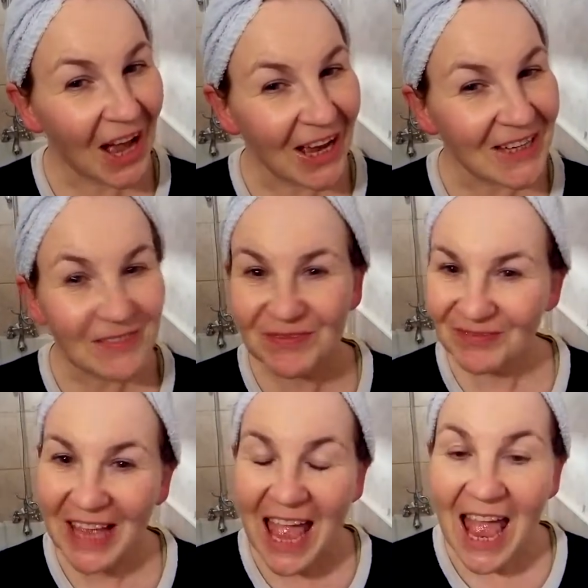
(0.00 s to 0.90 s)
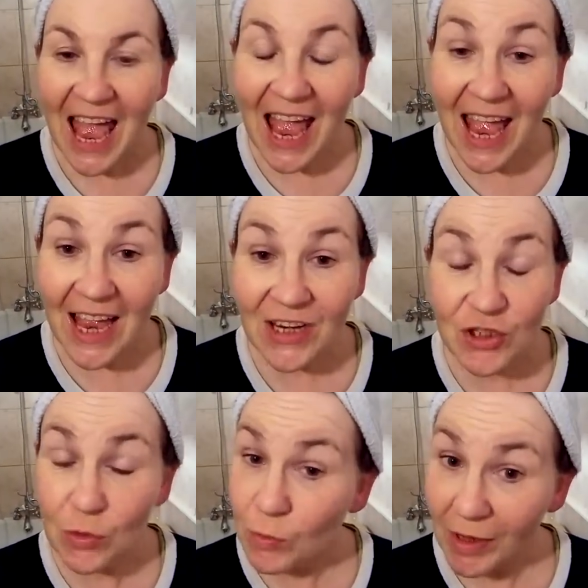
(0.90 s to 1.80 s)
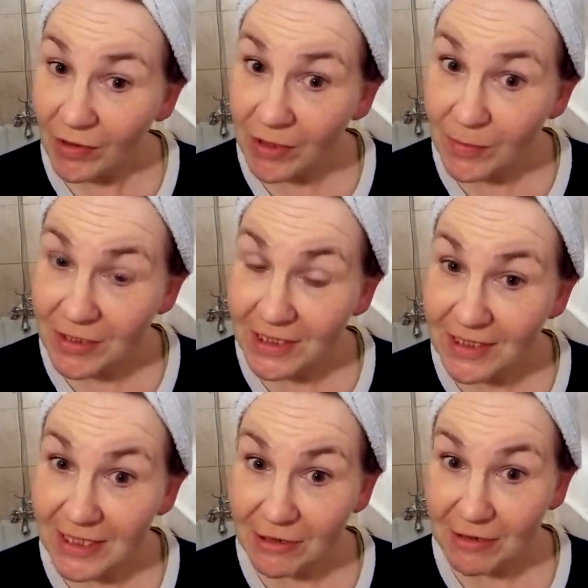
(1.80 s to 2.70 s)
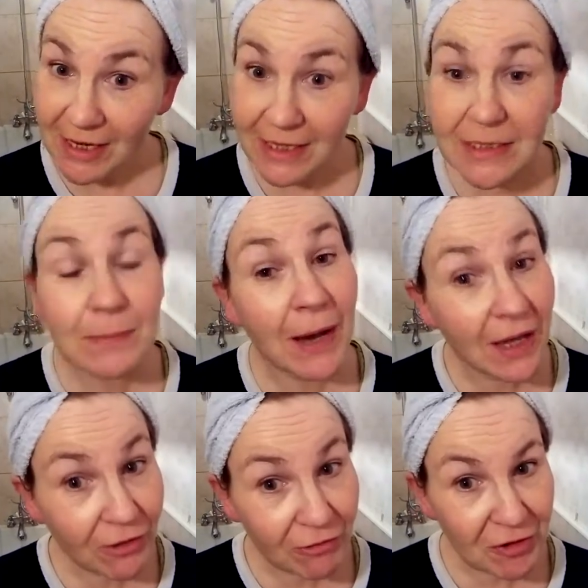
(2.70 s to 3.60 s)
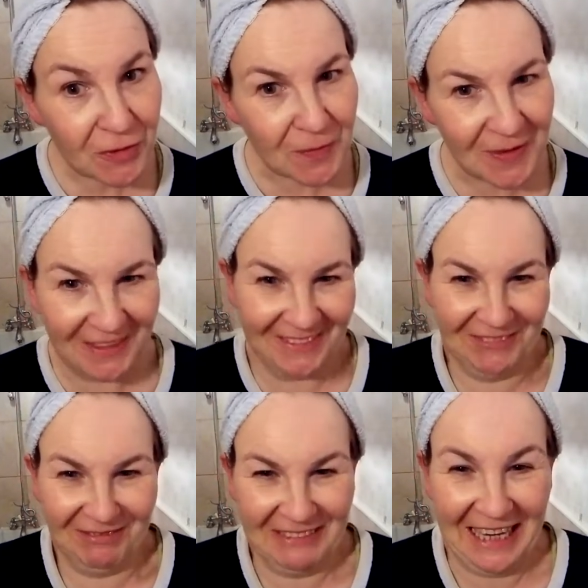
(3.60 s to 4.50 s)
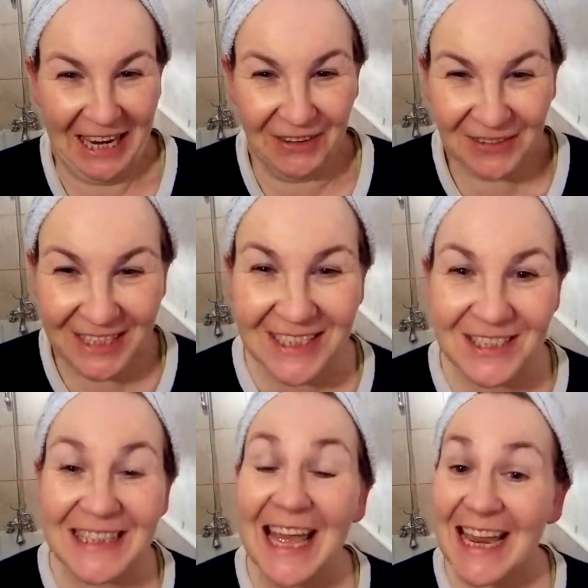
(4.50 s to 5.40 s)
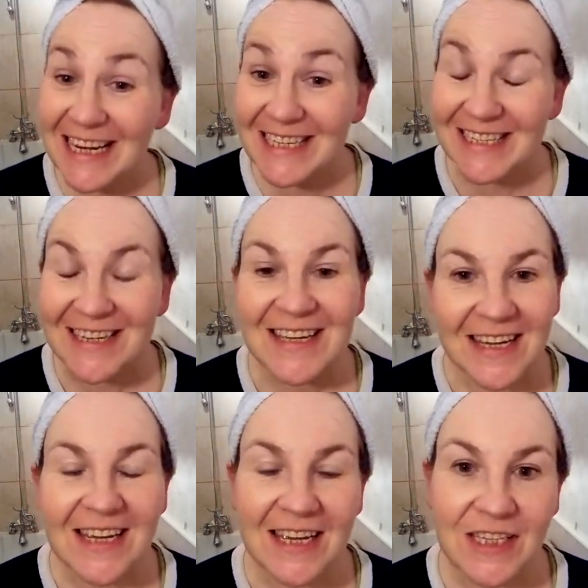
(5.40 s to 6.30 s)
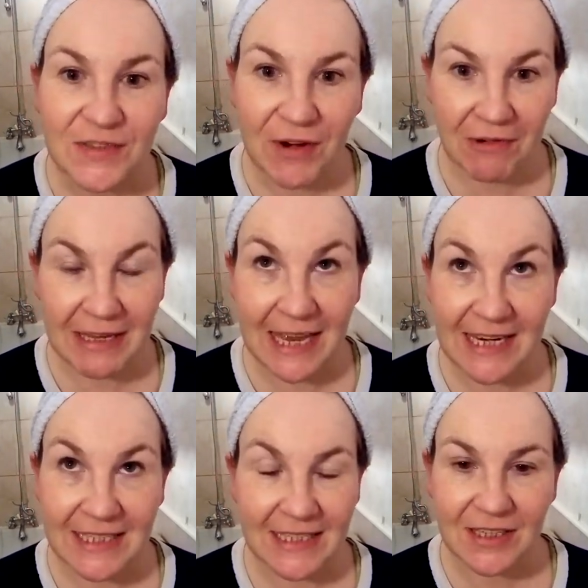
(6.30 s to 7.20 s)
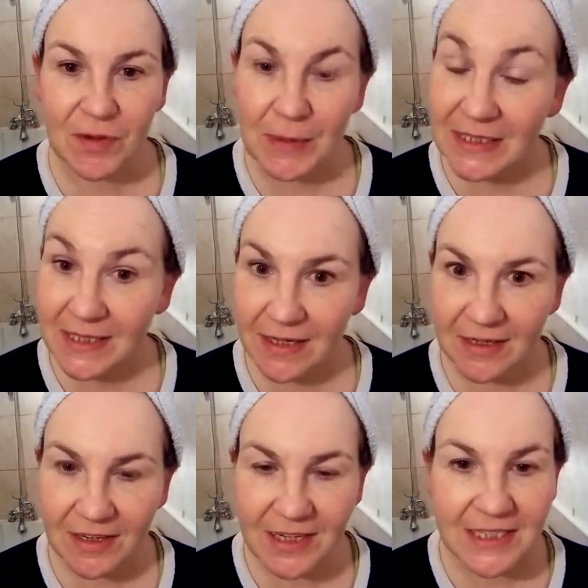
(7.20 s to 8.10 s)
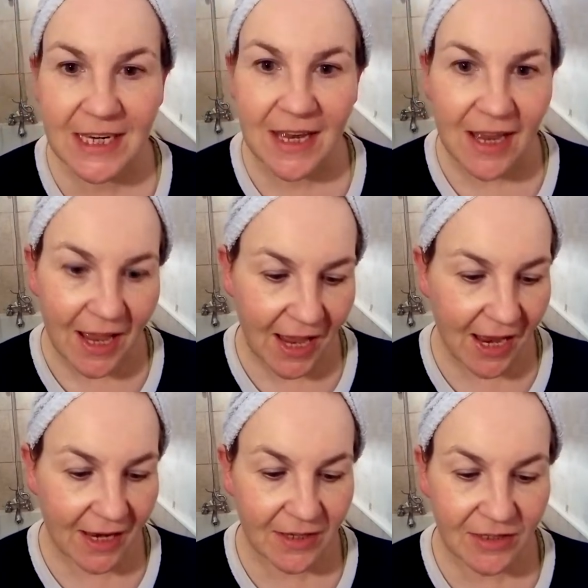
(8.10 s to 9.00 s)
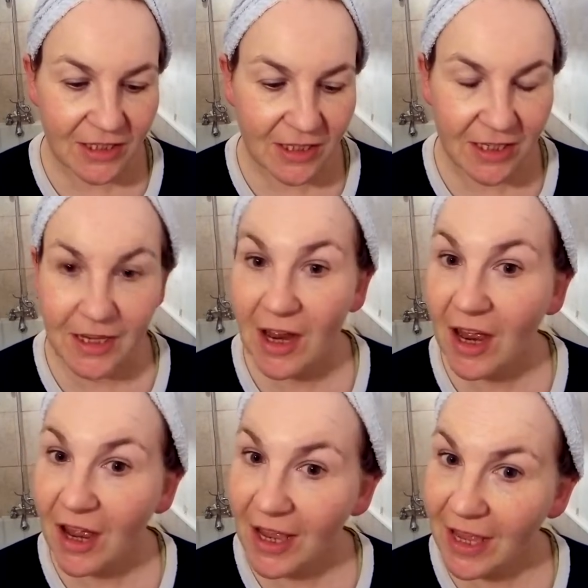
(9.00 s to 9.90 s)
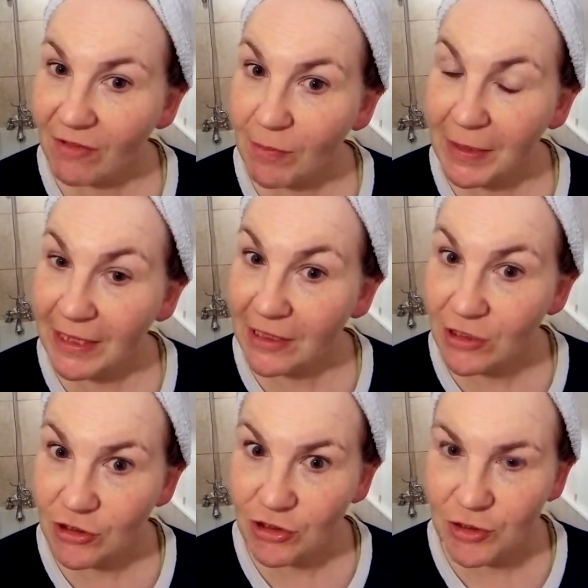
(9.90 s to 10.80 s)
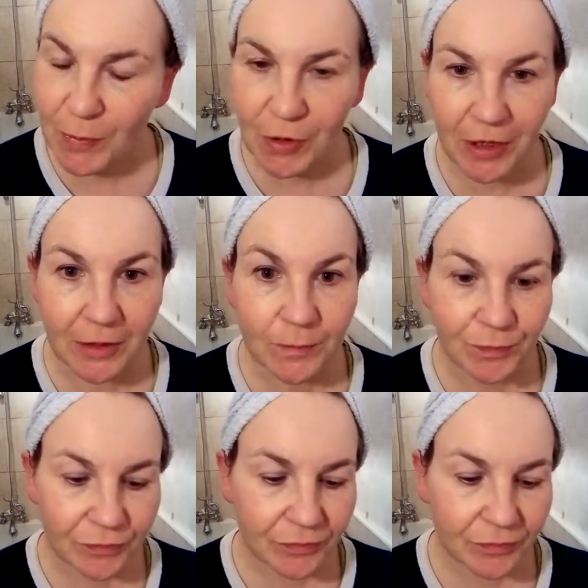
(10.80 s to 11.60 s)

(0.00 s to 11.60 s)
Hi, and welcome to the Secret Healer's bathroom. Now it's late, it's very late, it's 10:30 at night, and I have a big lunch tomorrow.